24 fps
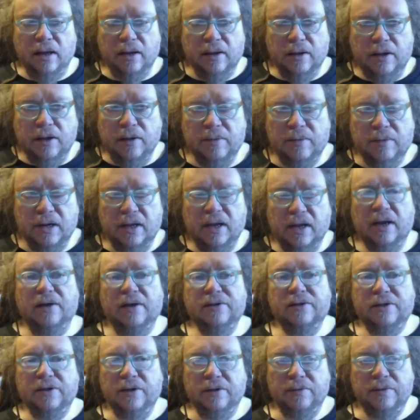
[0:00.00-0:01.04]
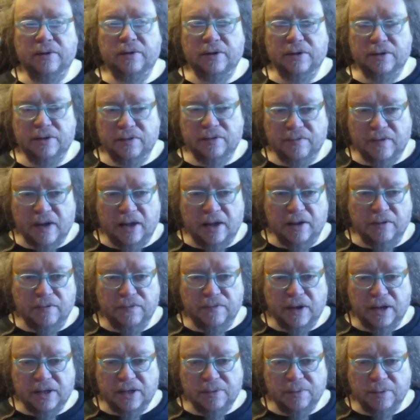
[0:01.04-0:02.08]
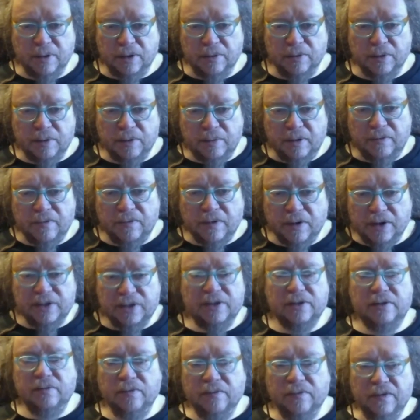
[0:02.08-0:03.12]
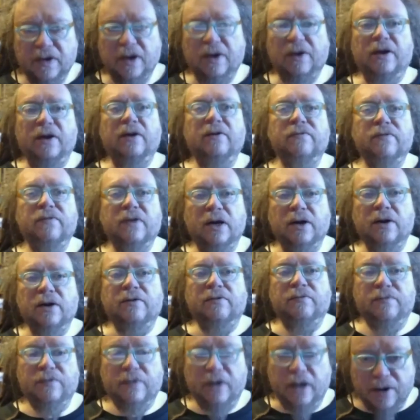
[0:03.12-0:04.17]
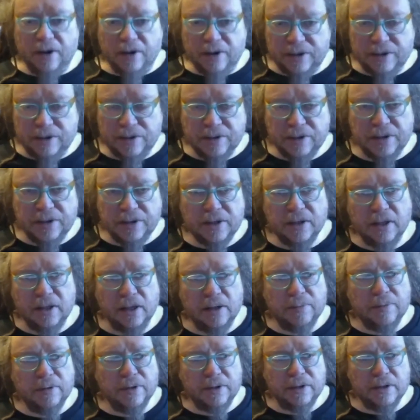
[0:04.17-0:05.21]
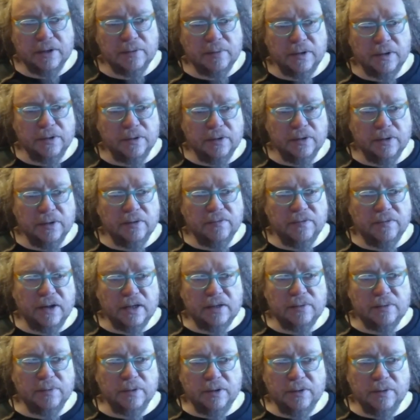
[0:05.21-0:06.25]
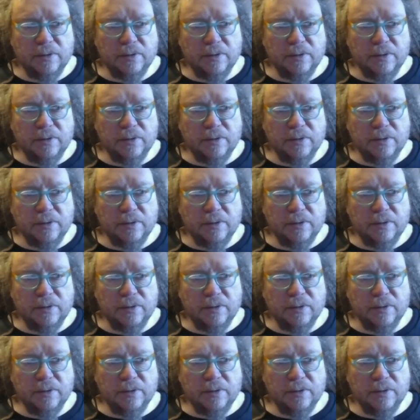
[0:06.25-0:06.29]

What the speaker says: human accounts so you'd reduce the value of Facebook would be very stringently opposed by Google and Facebook,